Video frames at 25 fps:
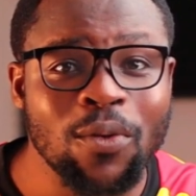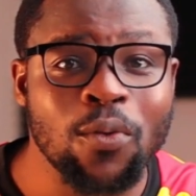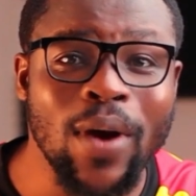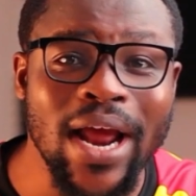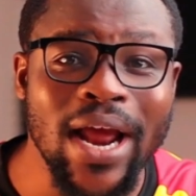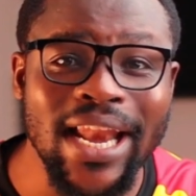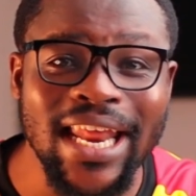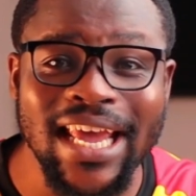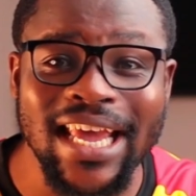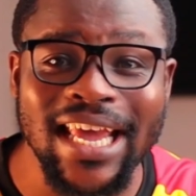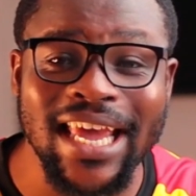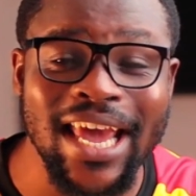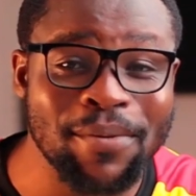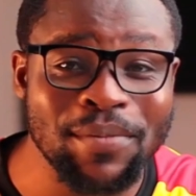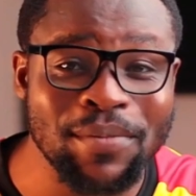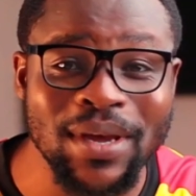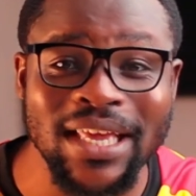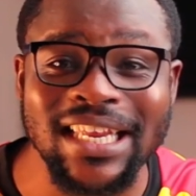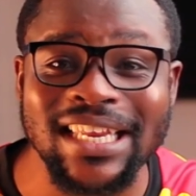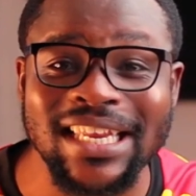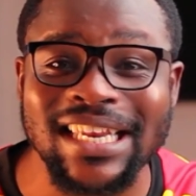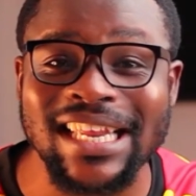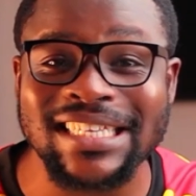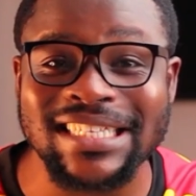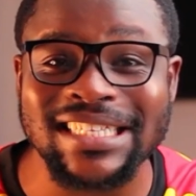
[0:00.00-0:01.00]
when he came
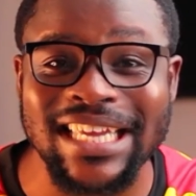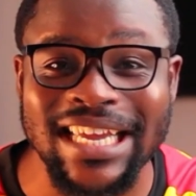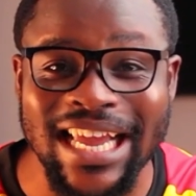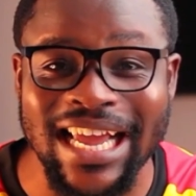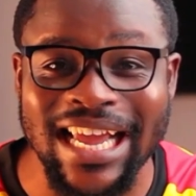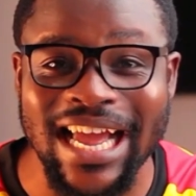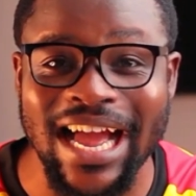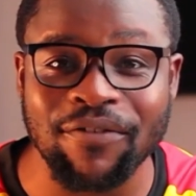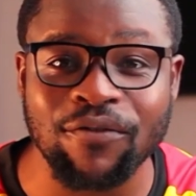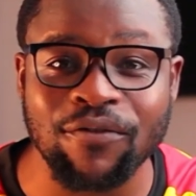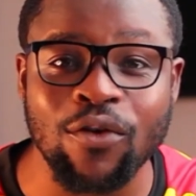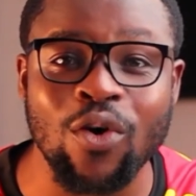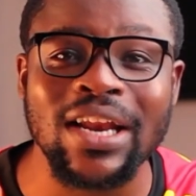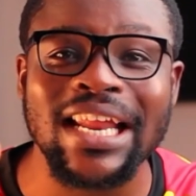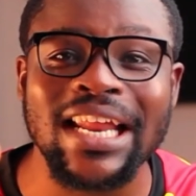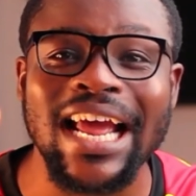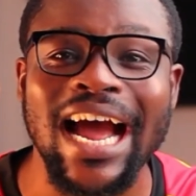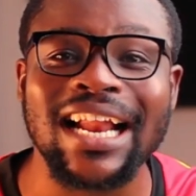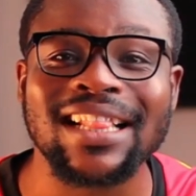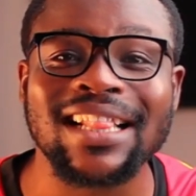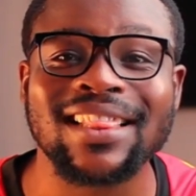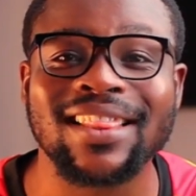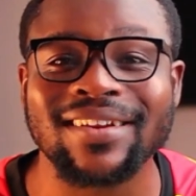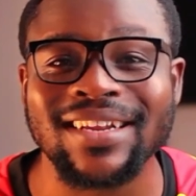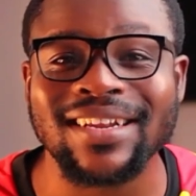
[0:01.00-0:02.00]
in the second half, only
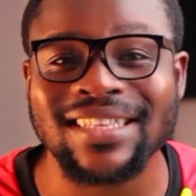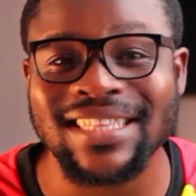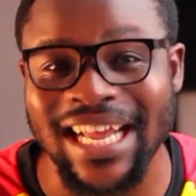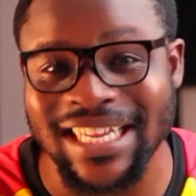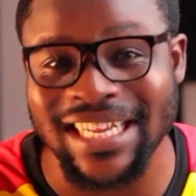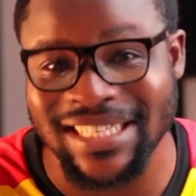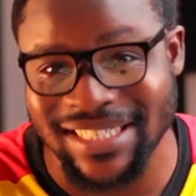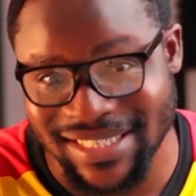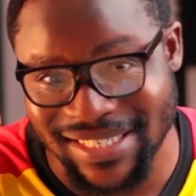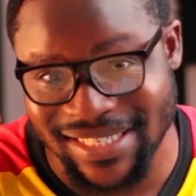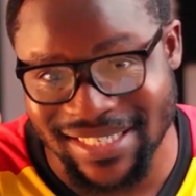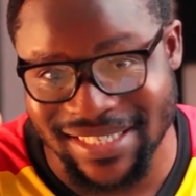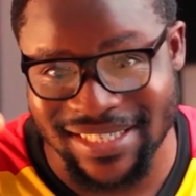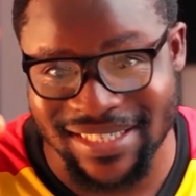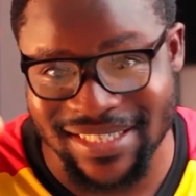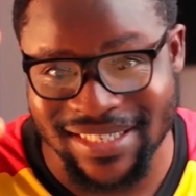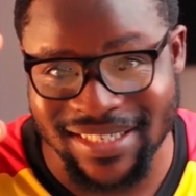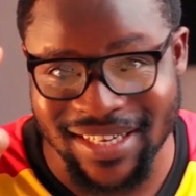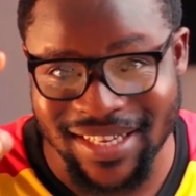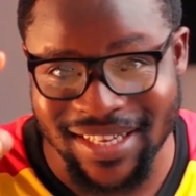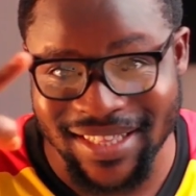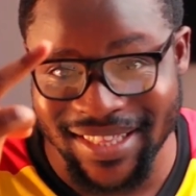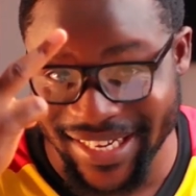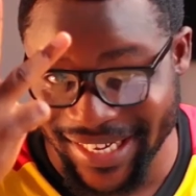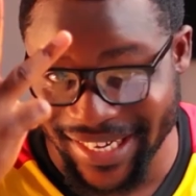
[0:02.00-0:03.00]
had 3 touches.
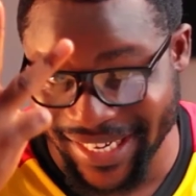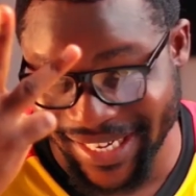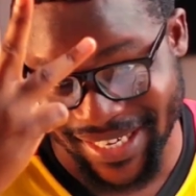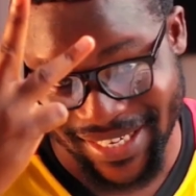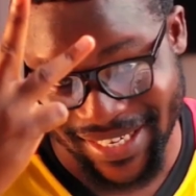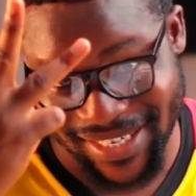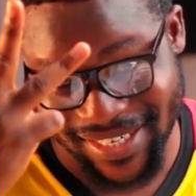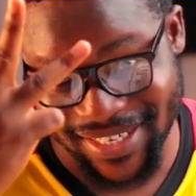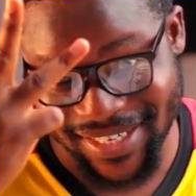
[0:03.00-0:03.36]
3.